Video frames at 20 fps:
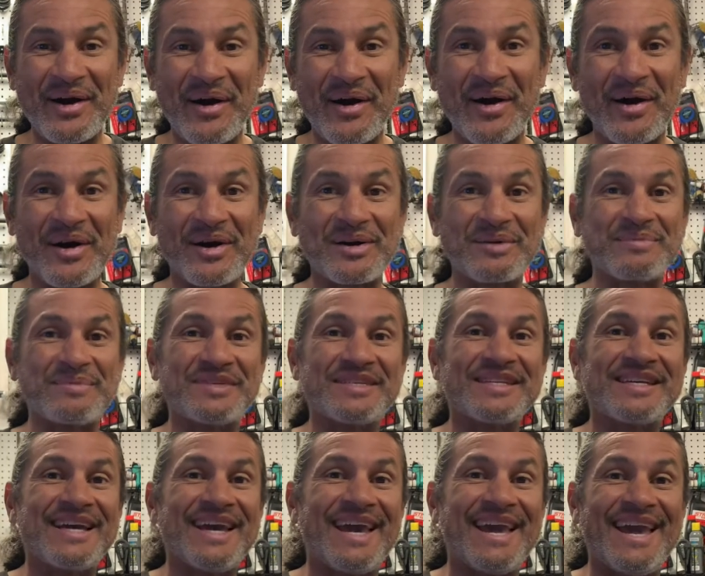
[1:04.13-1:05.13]
arms
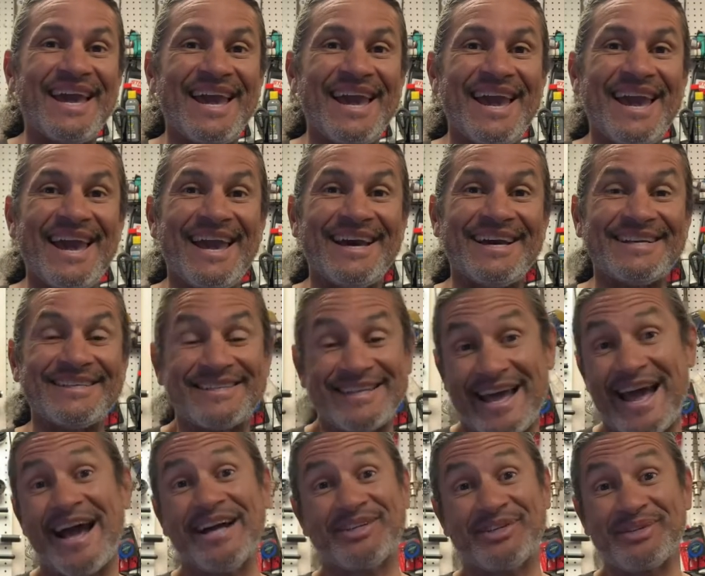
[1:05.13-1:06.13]
and
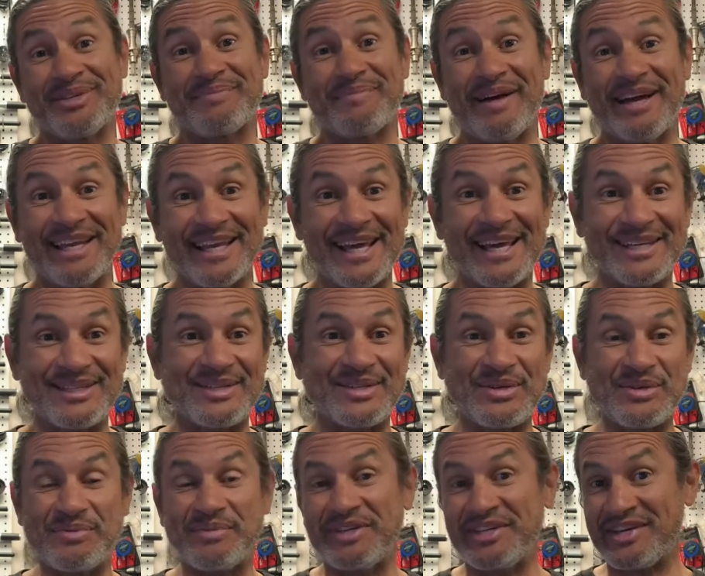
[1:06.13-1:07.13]
actually my legs
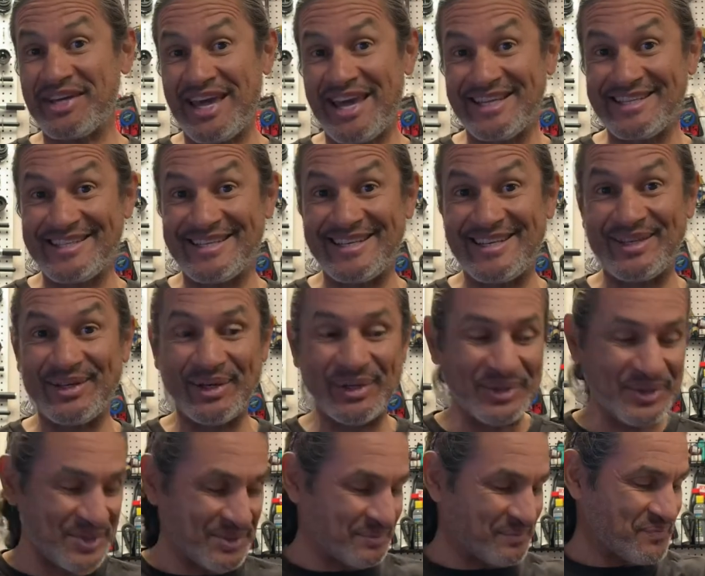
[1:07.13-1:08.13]
too, but you can't see
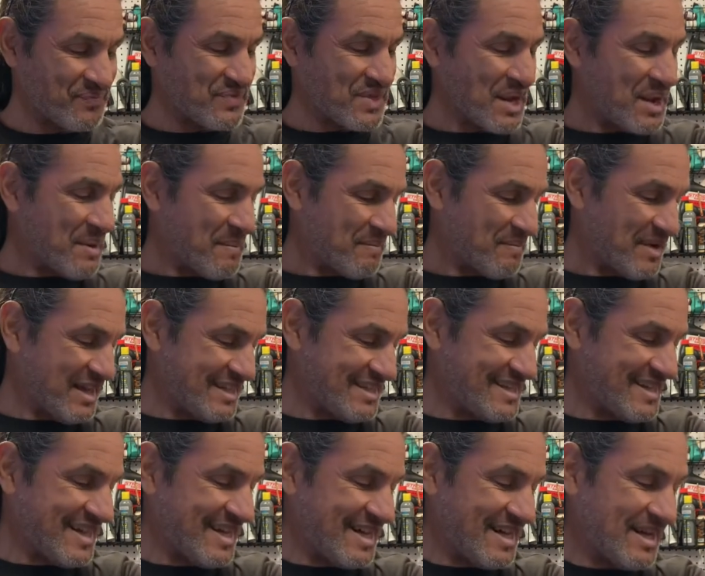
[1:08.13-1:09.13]
those. But
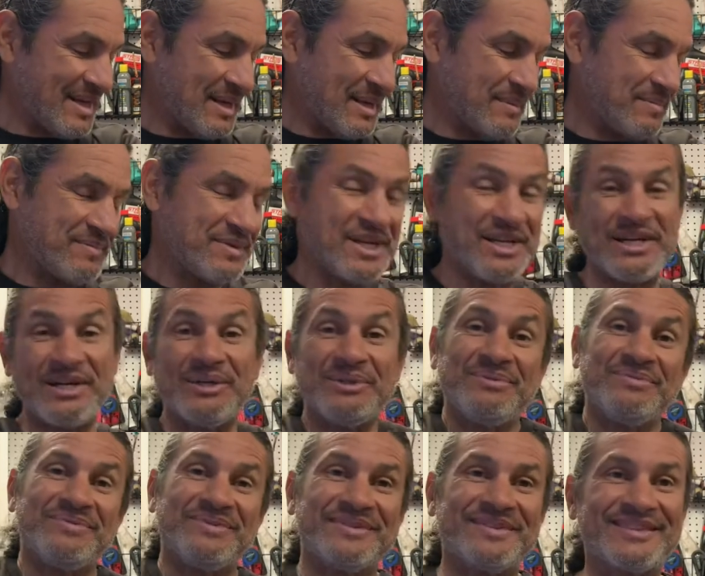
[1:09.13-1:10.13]
you know,
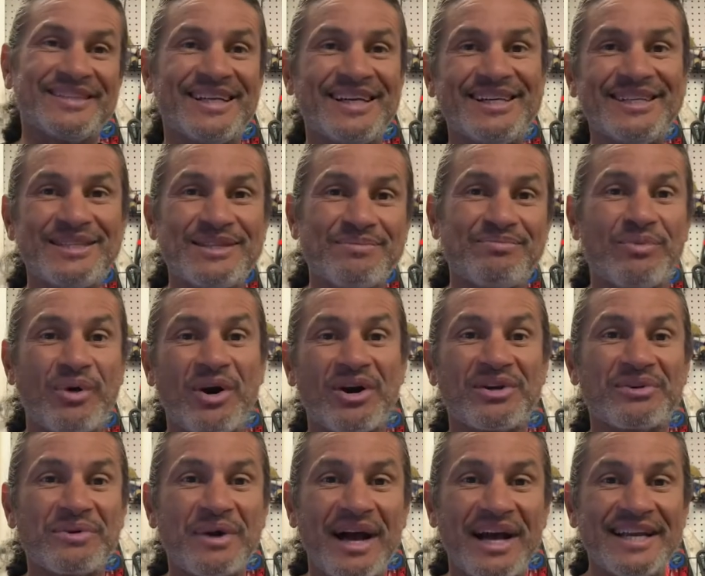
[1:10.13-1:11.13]
it's part
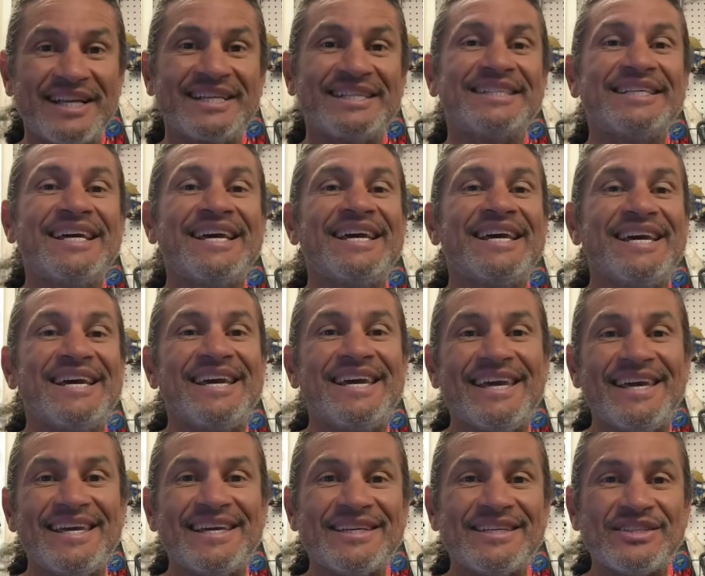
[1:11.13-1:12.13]
of riding
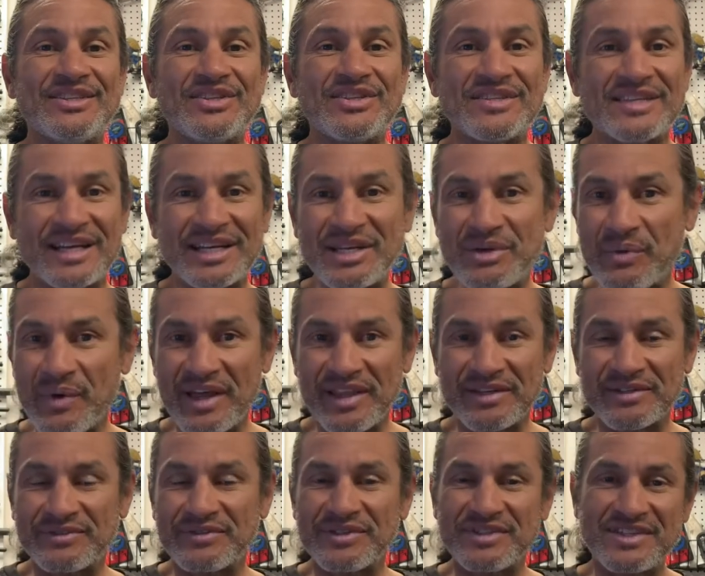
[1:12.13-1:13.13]
in sunny
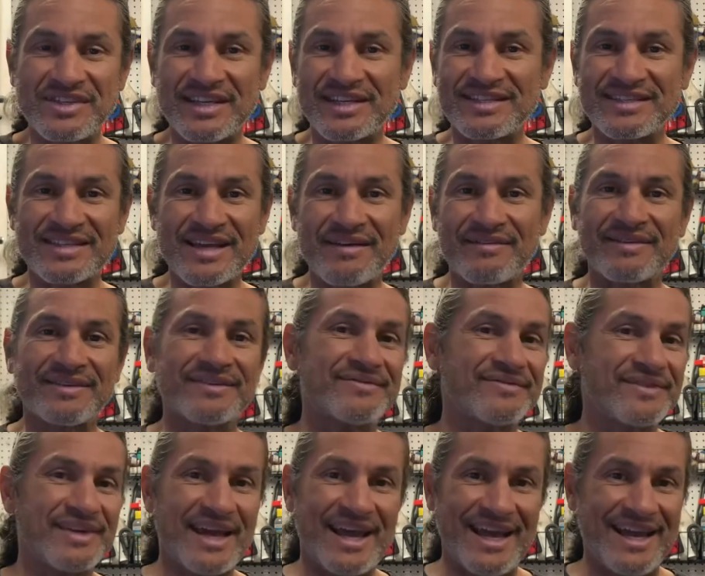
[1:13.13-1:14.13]
weather for 6, 7,
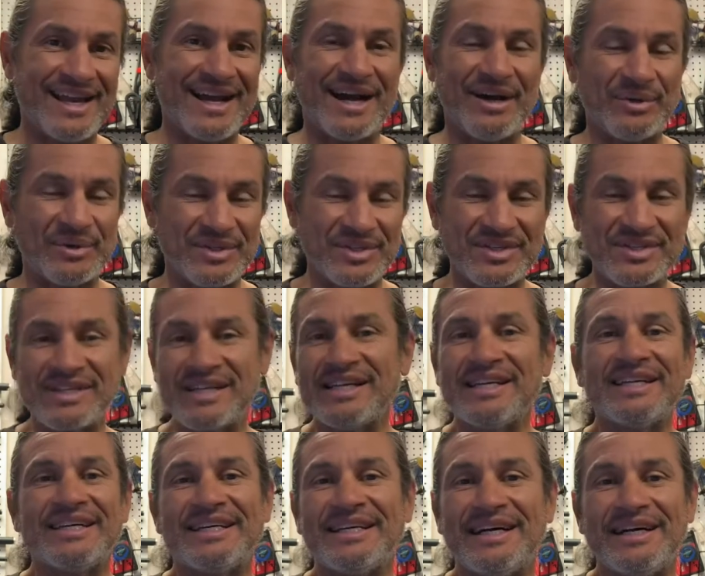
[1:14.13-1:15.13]
8 hours
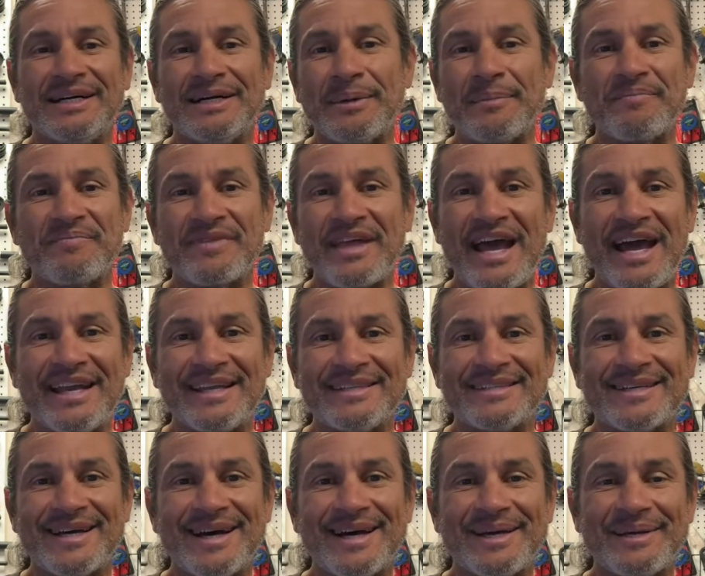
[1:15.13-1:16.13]
at a
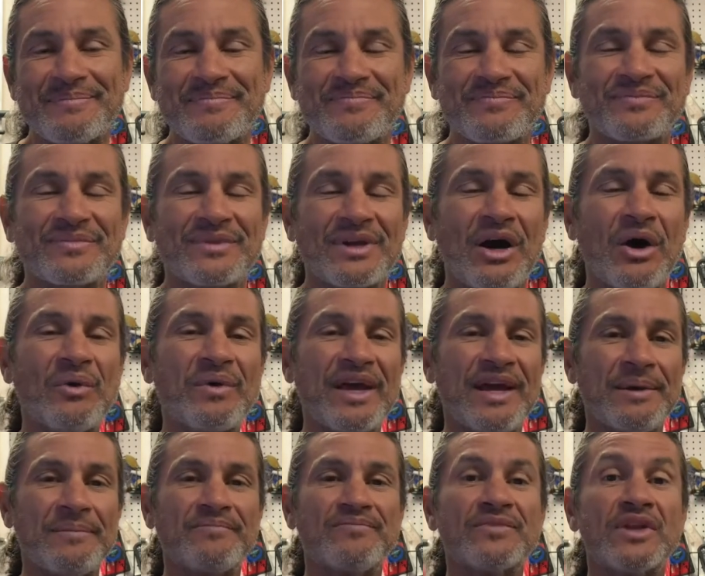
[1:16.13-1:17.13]
time. Okay,
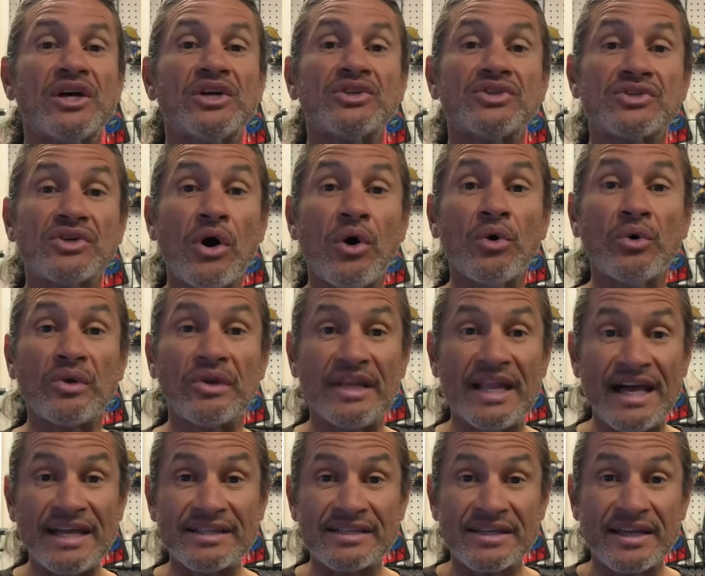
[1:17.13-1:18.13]
so
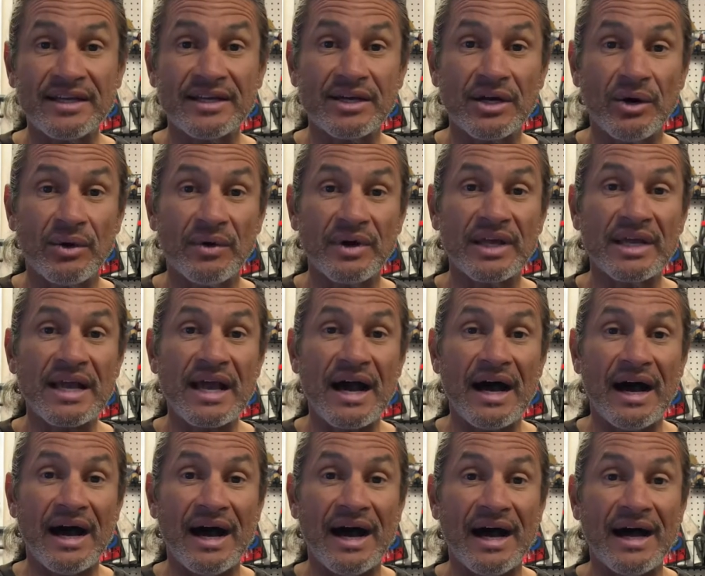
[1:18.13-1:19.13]
let's get going
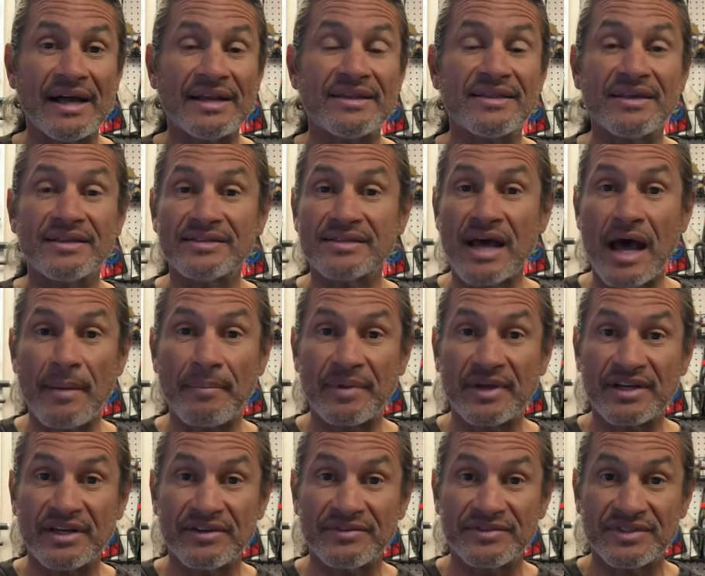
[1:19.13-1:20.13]
on the topic
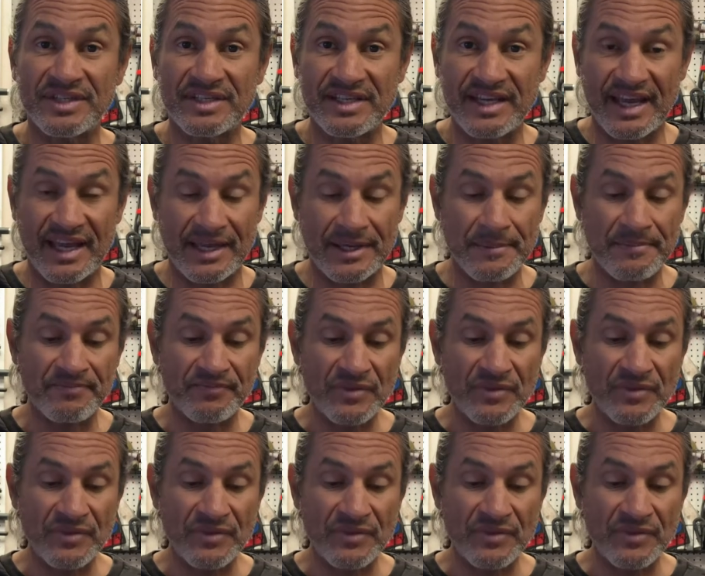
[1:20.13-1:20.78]
of today.